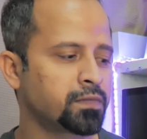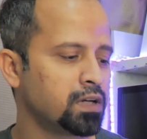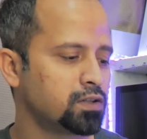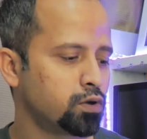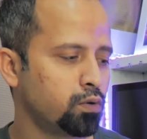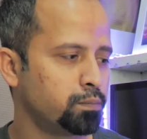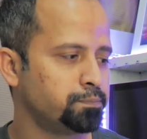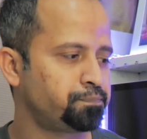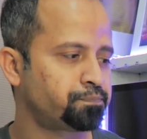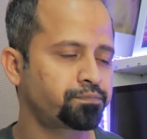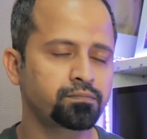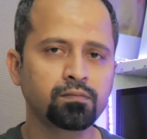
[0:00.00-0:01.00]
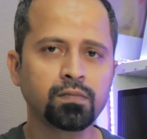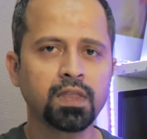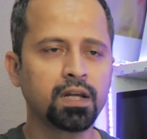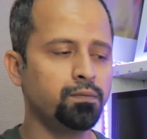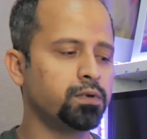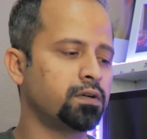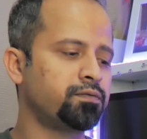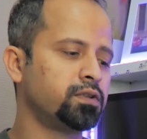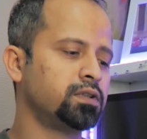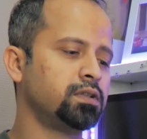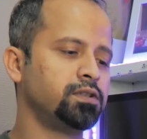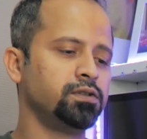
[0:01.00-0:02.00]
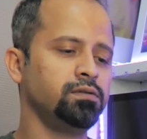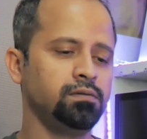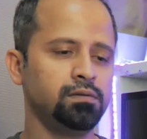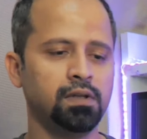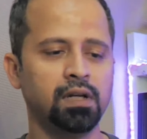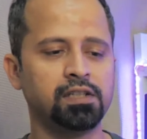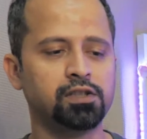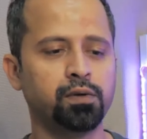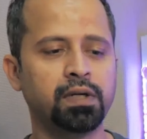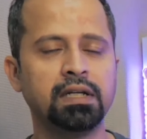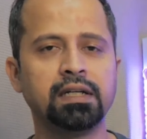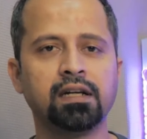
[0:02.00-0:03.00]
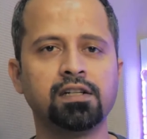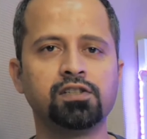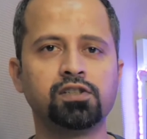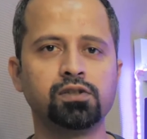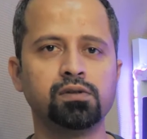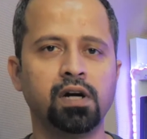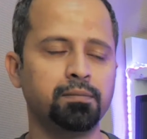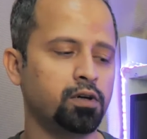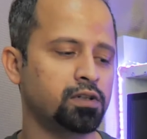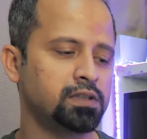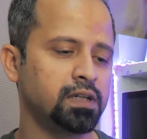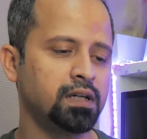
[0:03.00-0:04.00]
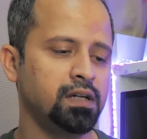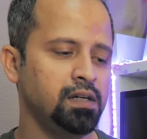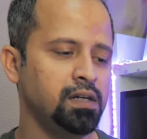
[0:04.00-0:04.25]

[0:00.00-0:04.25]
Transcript: So without further ado, let's quickly get into unboxing.